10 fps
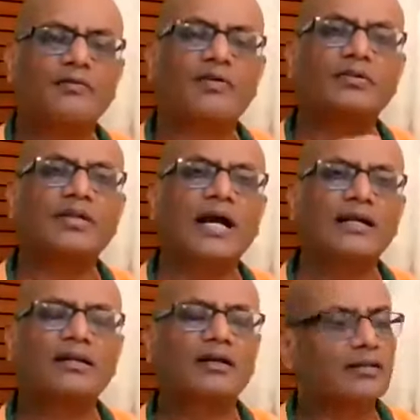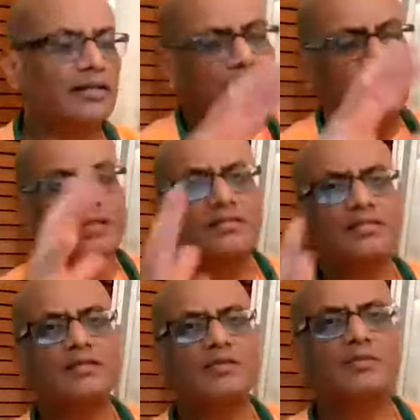for that the entire
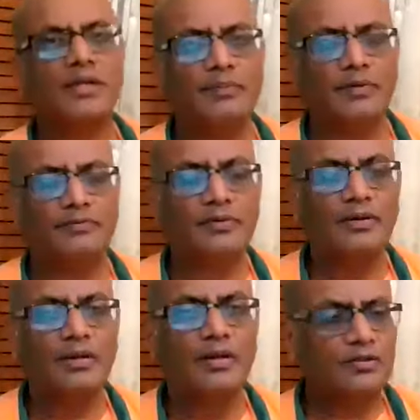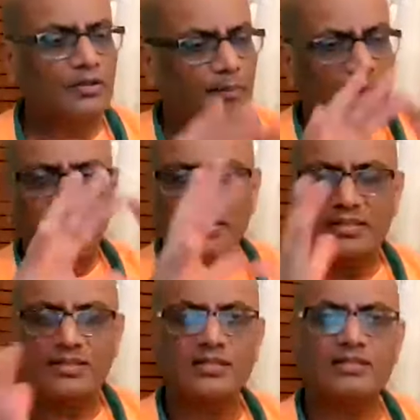system is made up of. So the mind is
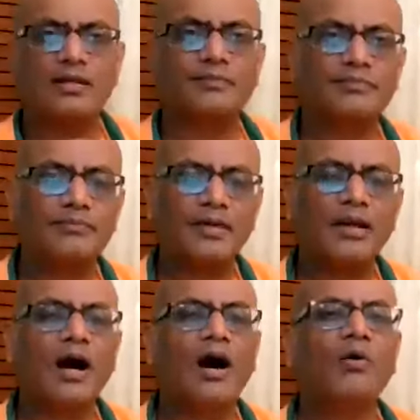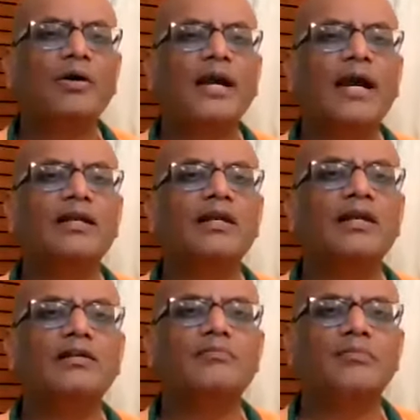a system. How can
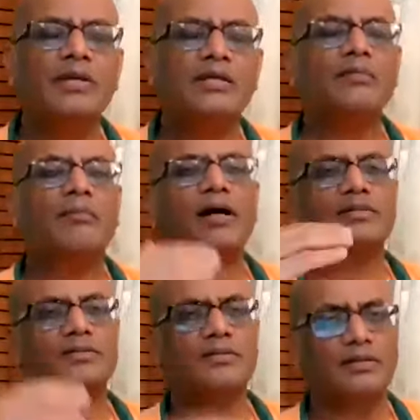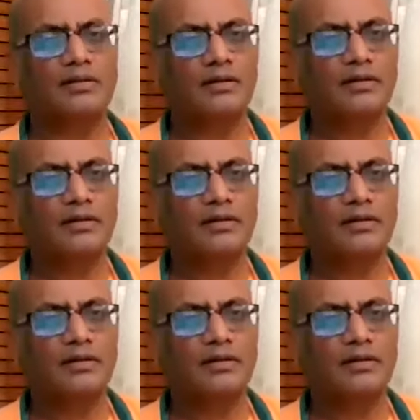it be the master?